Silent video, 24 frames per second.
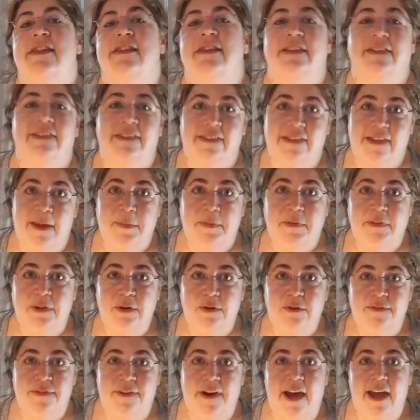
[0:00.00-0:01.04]
This is
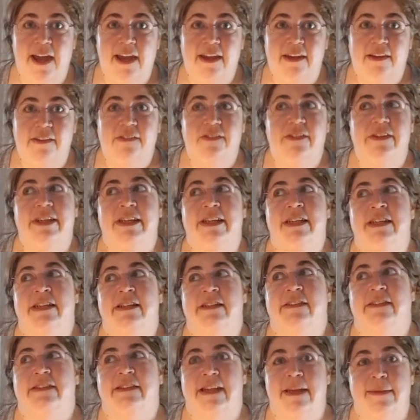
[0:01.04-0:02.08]
episode 5. It
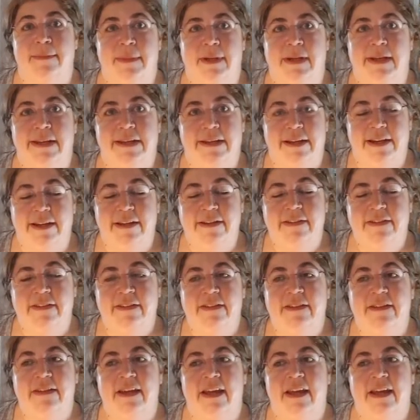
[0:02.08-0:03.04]
is late Monday night,